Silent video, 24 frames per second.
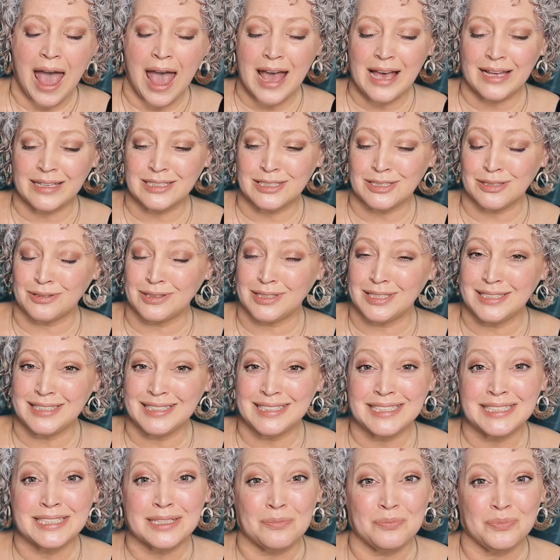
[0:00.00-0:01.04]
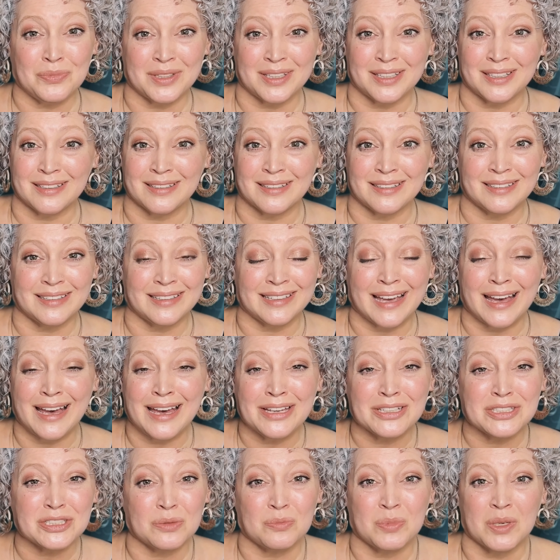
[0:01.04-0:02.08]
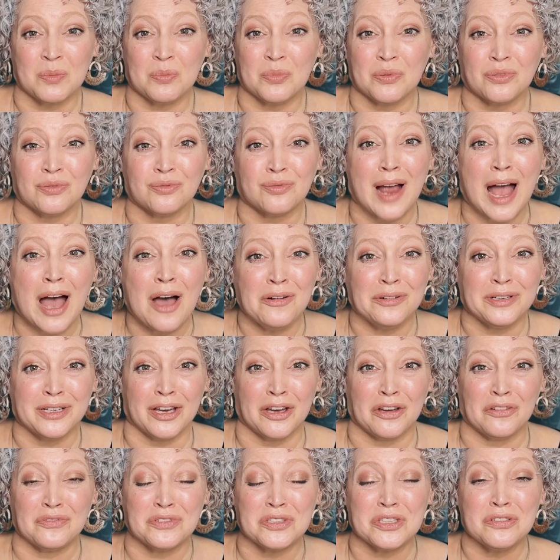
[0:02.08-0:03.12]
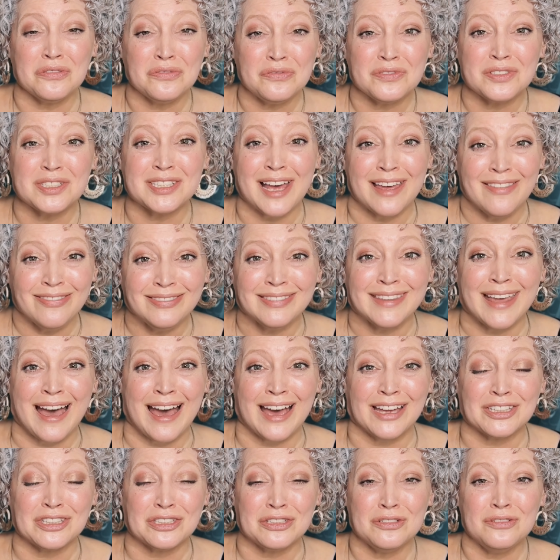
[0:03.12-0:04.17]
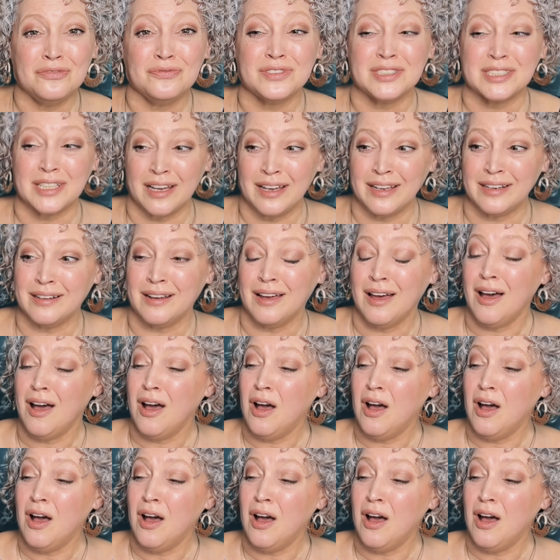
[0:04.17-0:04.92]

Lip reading: And so this is something, yeah, to be proud of. You've done that. You've done